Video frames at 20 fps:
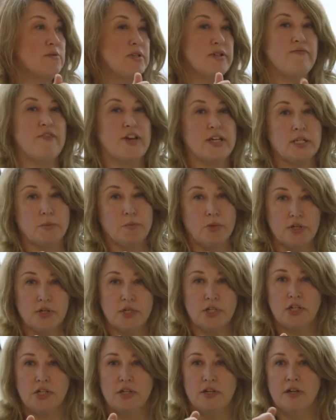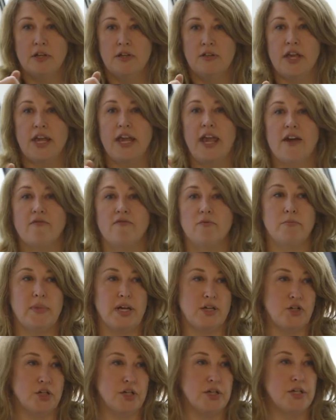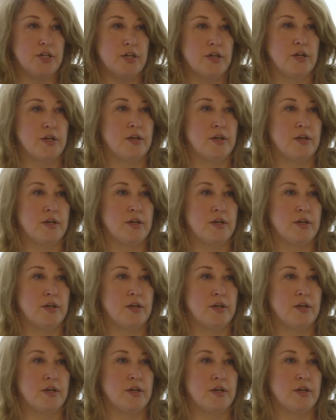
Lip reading: investment, they haven't measured.